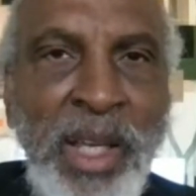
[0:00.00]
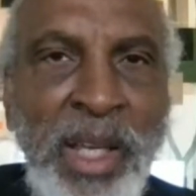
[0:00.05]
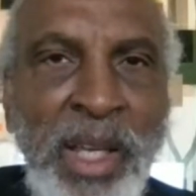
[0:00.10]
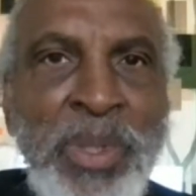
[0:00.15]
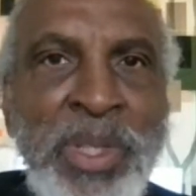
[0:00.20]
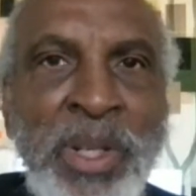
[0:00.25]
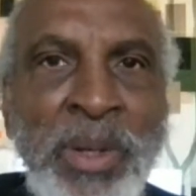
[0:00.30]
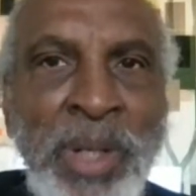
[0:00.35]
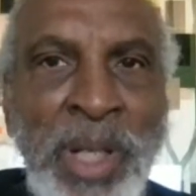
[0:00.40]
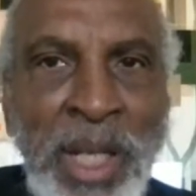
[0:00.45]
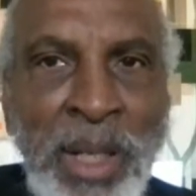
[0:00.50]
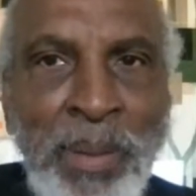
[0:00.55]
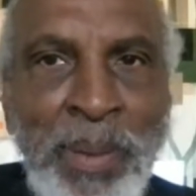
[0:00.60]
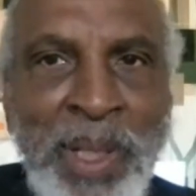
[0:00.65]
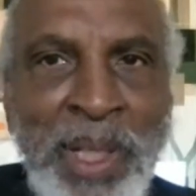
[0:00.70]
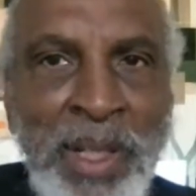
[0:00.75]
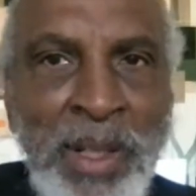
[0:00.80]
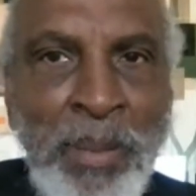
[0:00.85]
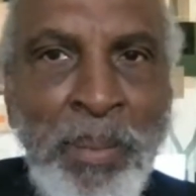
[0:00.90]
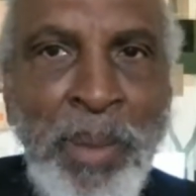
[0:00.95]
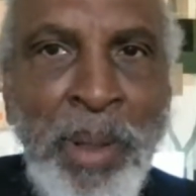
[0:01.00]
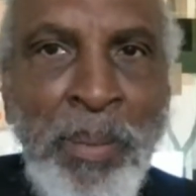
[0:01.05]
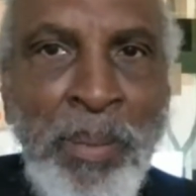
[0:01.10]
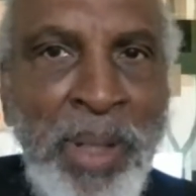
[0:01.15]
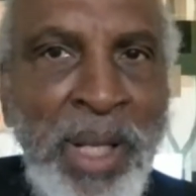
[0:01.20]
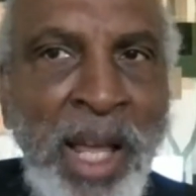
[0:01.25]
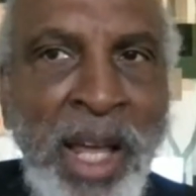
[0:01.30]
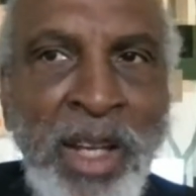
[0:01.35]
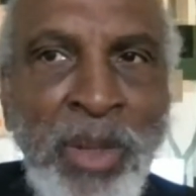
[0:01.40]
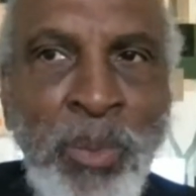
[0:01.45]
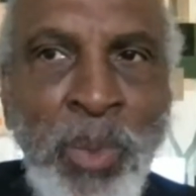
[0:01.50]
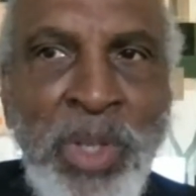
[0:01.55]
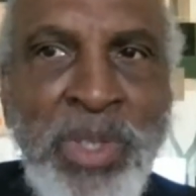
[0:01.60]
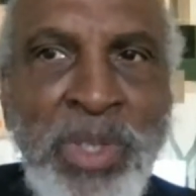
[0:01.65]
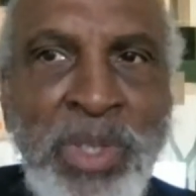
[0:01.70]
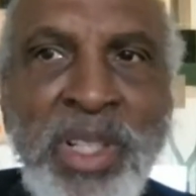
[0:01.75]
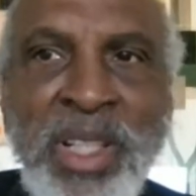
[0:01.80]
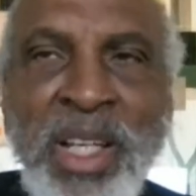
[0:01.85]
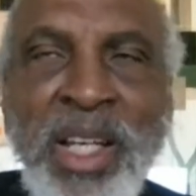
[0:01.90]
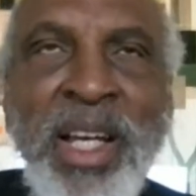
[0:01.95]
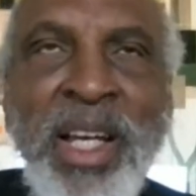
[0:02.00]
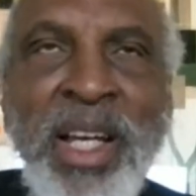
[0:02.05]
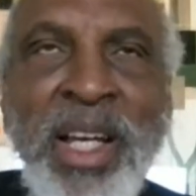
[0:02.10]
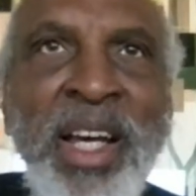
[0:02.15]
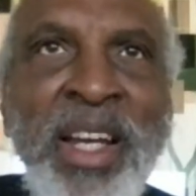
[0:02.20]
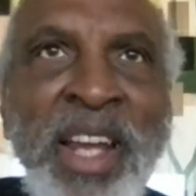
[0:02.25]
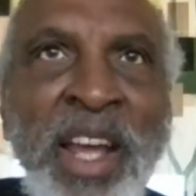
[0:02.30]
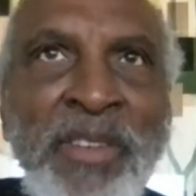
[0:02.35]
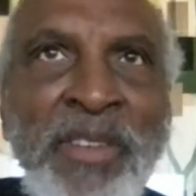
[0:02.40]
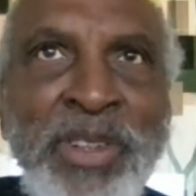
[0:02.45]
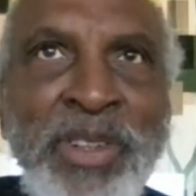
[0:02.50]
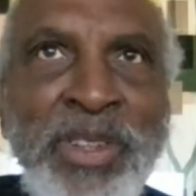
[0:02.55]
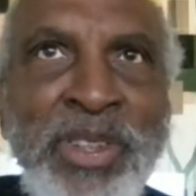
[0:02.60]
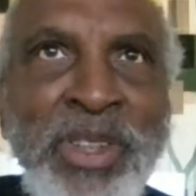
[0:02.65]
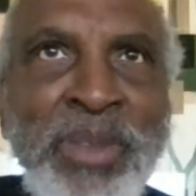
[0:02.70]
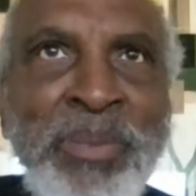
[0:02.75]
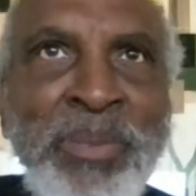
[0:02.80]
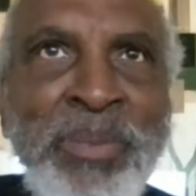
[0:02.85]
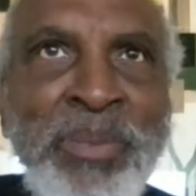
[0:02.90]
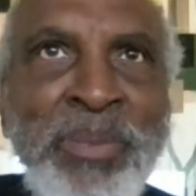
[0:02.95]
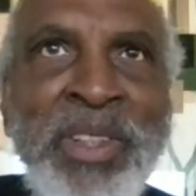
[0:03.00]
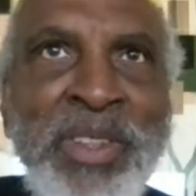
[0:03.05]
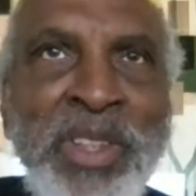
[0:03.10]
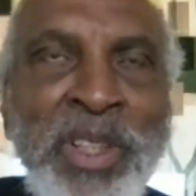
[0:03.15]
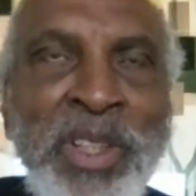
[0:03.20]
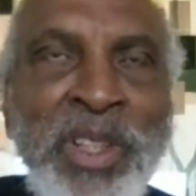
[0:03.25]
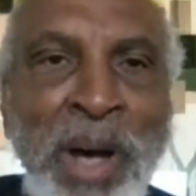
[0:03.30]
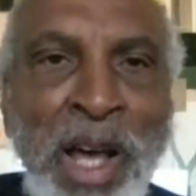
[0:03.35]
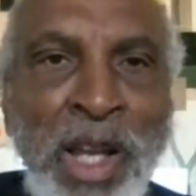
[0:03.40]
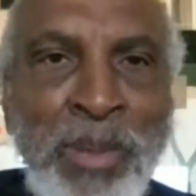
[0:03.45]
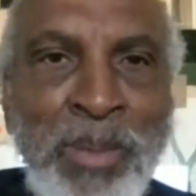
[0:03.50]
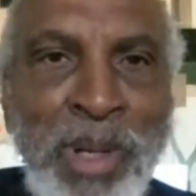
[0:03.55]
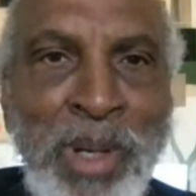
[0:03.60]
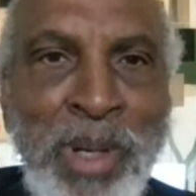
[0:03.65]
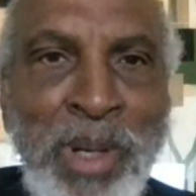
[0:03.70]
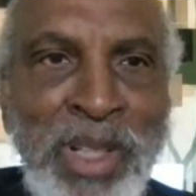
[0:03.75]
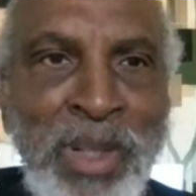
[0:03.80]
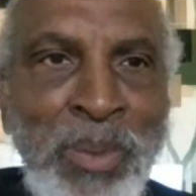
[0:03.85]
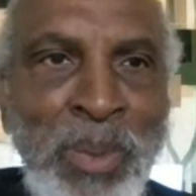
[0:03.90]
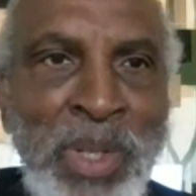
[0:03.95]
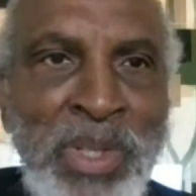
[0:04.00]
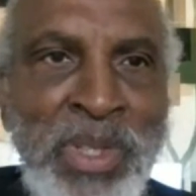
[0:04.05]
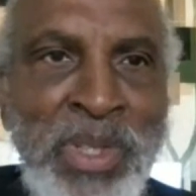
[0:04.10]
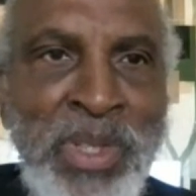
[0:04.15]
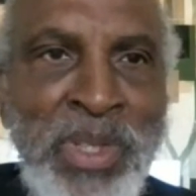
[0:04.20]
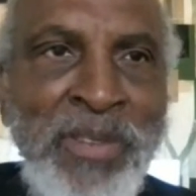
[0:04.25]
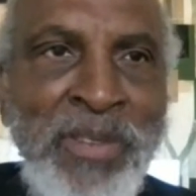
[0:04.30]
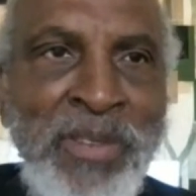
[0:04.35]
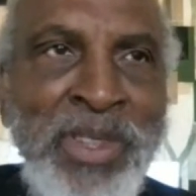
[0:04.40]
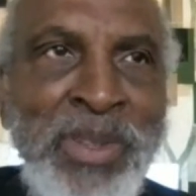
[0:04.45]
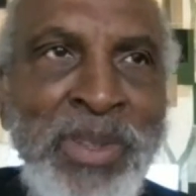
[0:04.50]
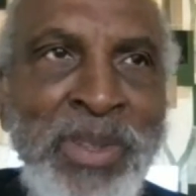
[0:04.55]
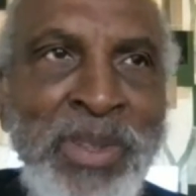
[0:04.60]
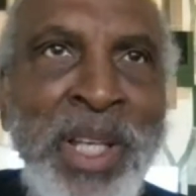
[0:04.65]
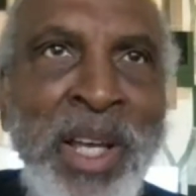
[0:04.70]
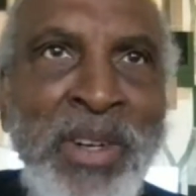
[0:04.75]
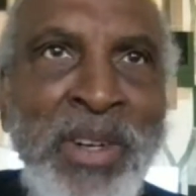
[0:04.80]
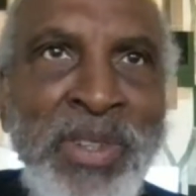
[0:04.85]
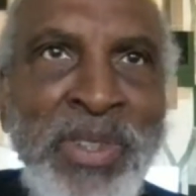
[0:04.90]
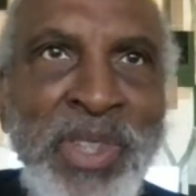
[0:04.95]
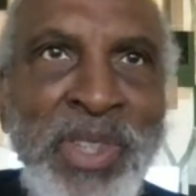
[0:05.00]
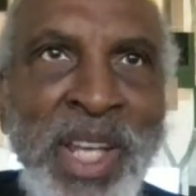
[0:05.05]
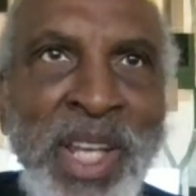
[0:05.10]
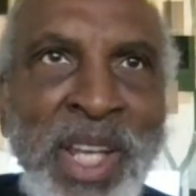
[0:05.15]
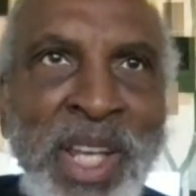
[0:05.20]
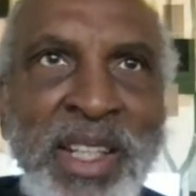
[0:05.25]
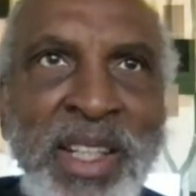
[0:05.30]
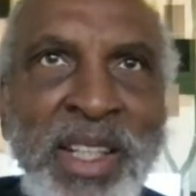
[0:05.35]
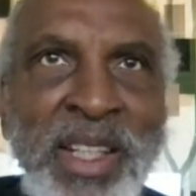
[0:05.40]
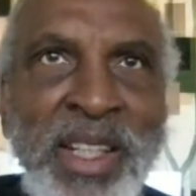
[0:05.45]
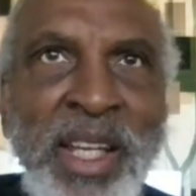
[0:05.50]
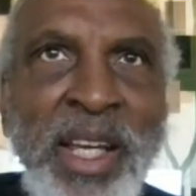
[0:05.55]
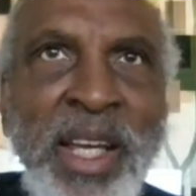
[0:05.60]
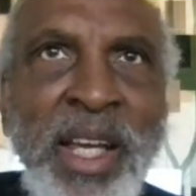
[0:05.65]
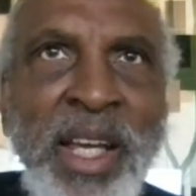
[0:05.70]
It was deliberately a plot. It wasn't an effort to get to the bottom of it. It wasn't an effort to really understand it.